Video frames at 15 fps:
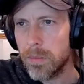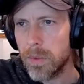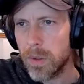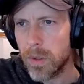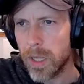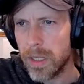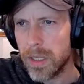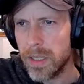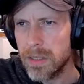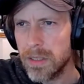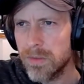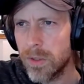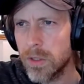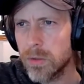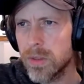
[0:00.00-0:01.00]
Okay, is
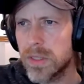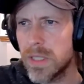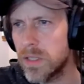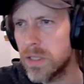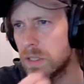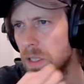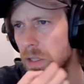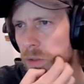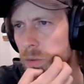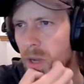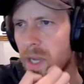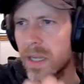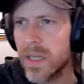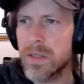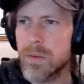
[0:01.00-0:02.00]
virtual staging done through
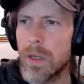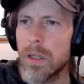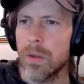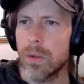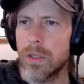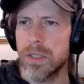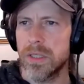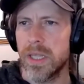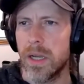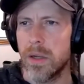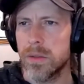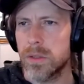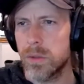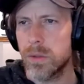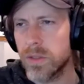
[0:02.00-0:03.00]
Iguide as well, or just
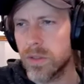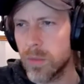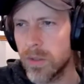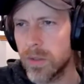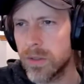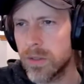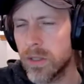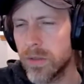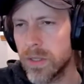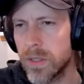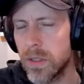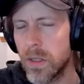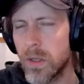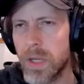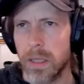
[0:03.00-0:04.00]
outsourced from other
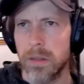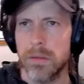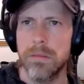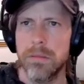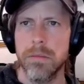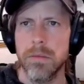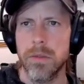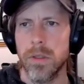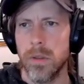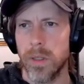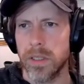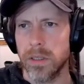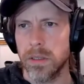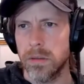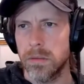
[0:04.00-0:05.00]
services? Okay, good
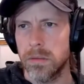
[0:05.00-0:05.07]
question.